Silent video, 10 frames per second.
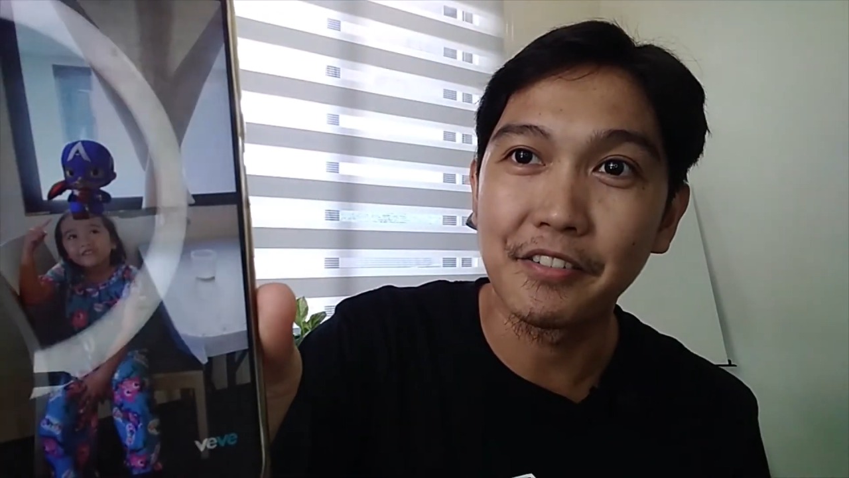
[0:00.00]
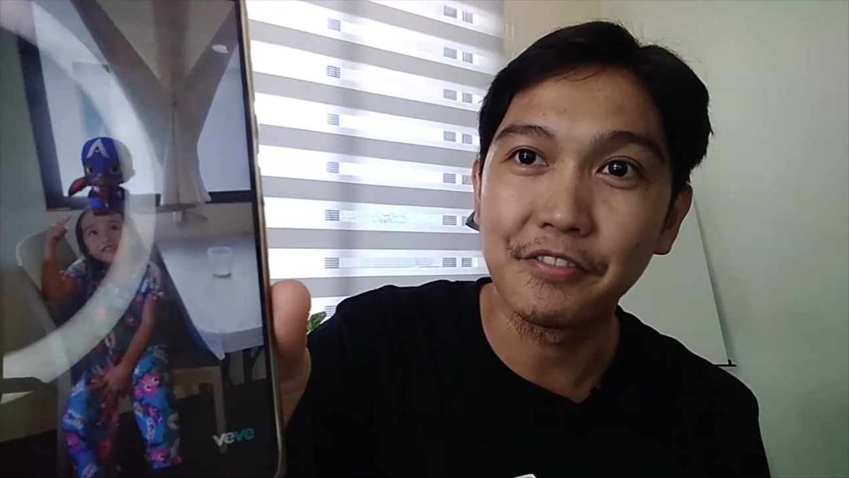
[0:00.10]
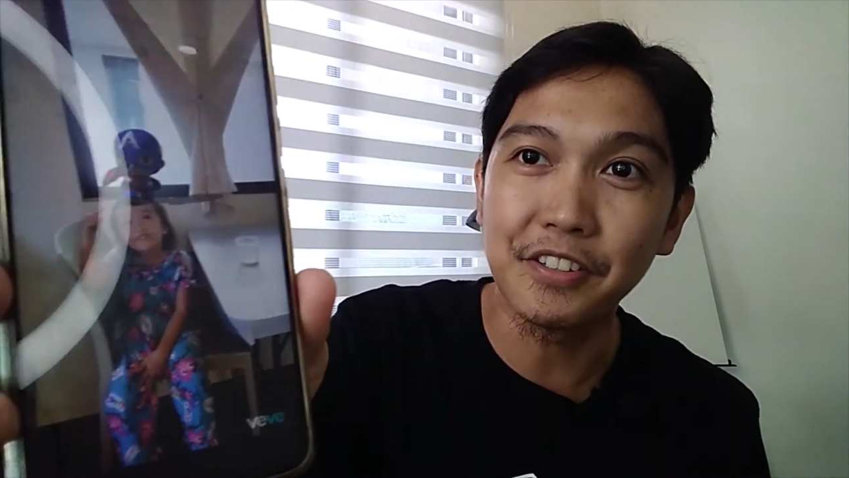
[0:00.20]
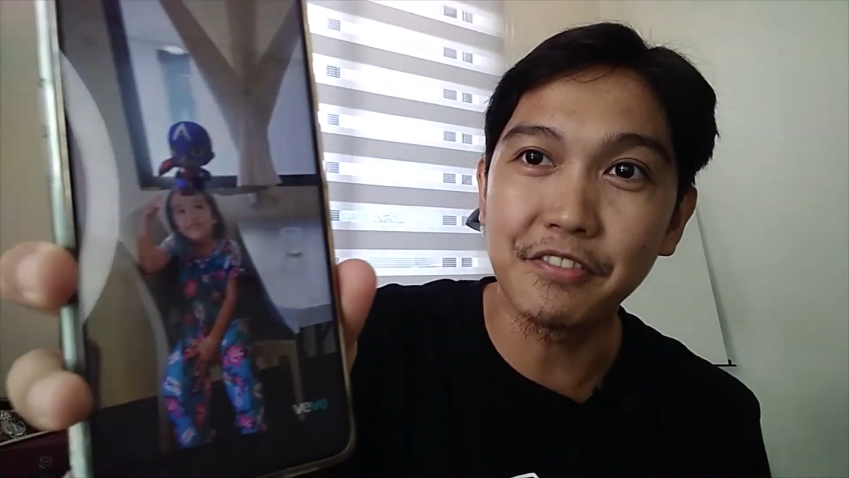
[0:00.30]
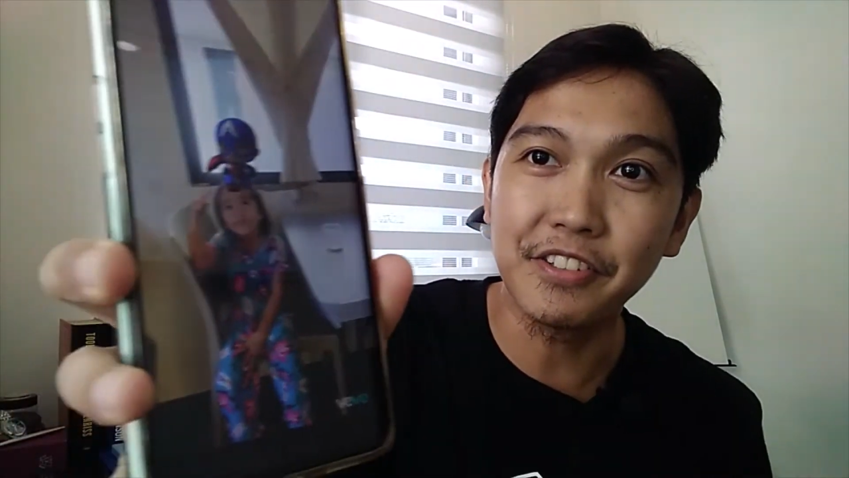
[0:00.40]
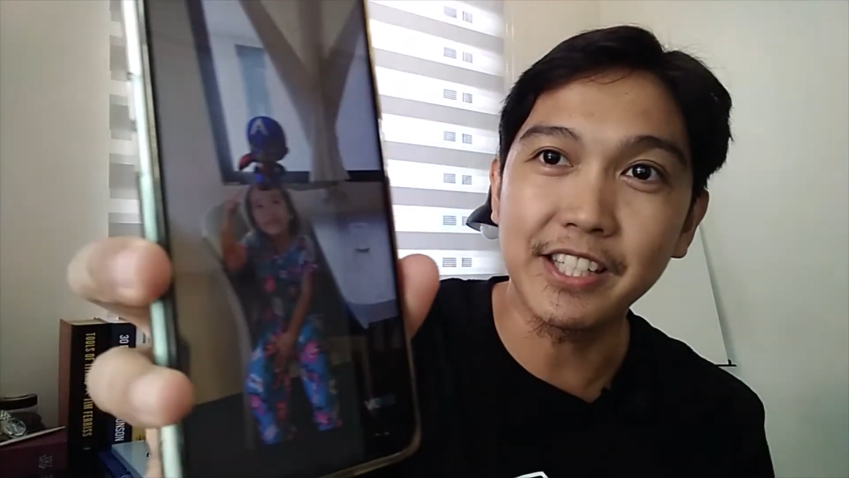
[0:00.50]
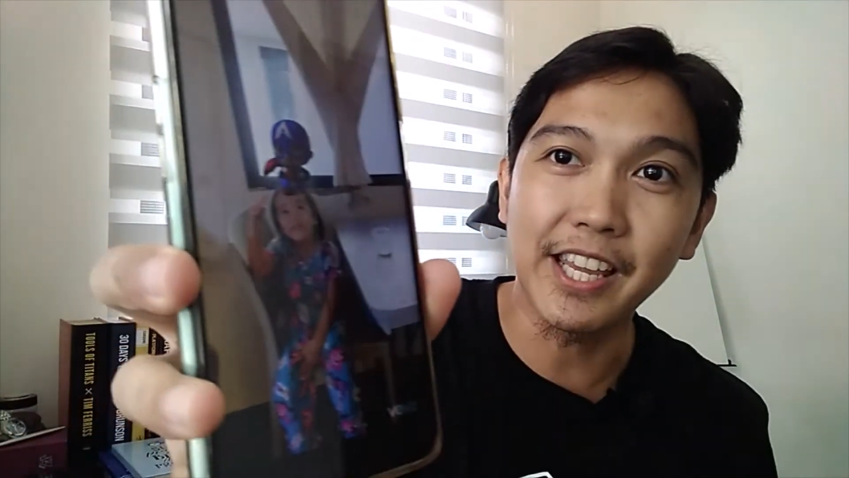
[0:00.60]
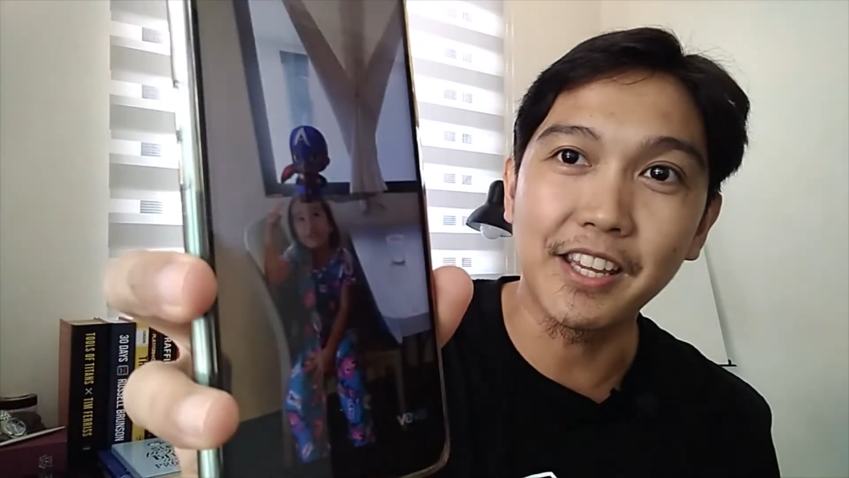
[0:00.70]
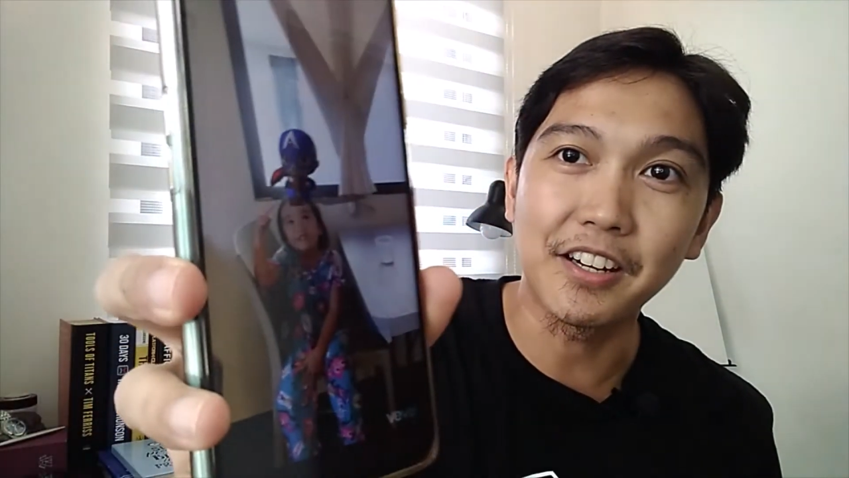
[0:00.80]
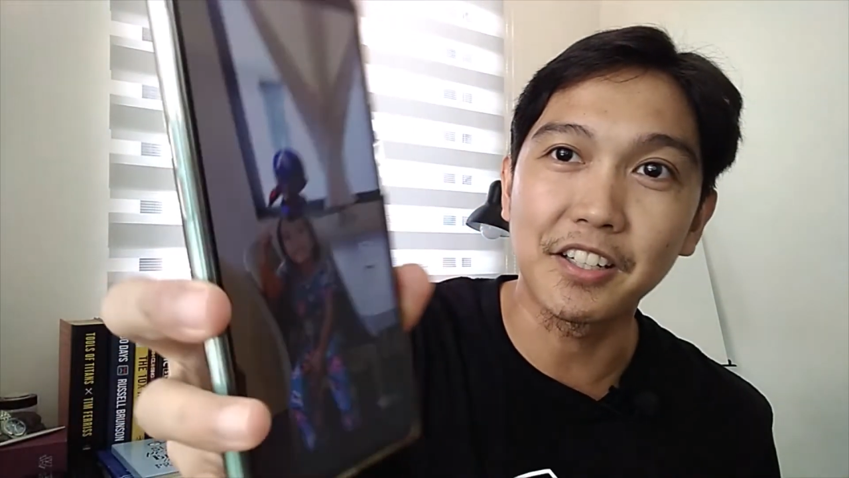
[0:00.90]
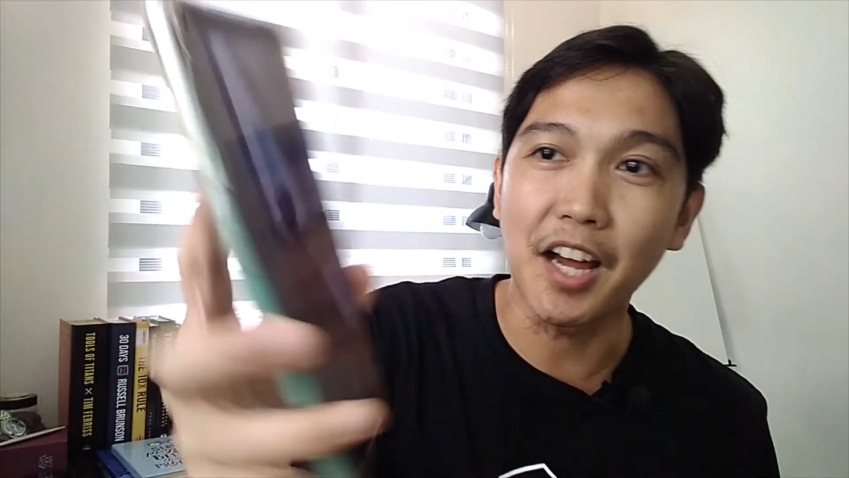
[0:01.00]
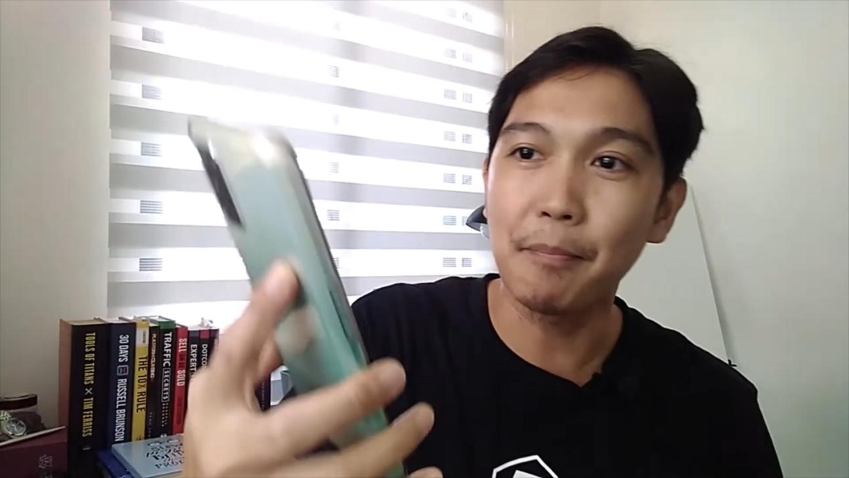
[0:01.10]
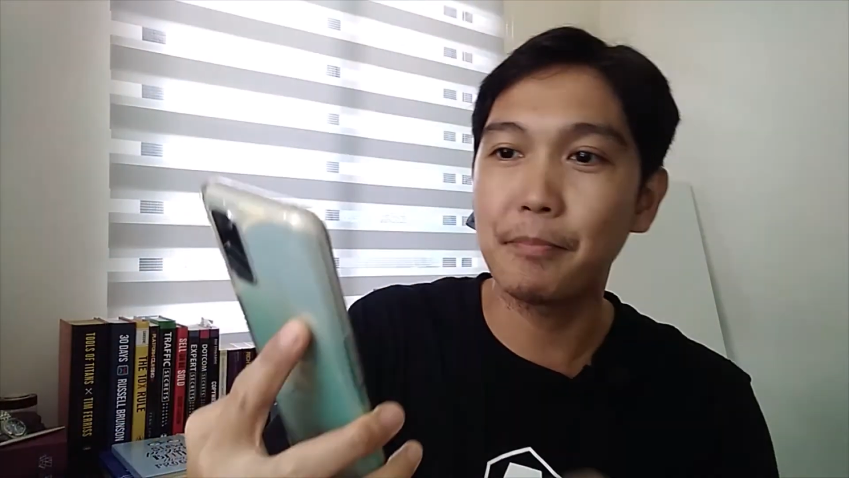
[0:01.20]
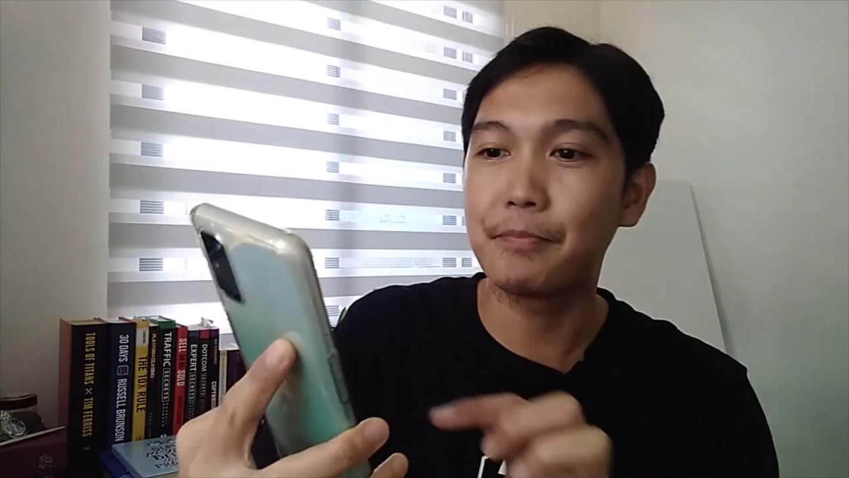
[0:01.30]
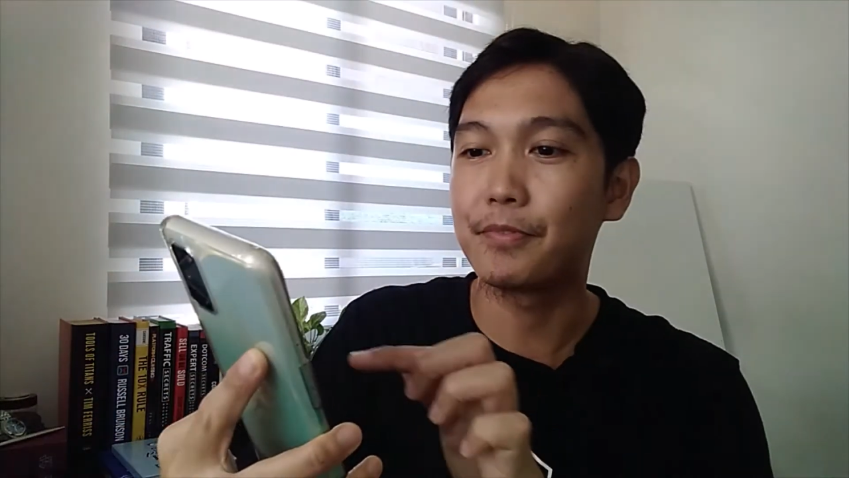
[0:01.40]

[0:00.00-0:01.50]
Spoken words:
VeVe AR app.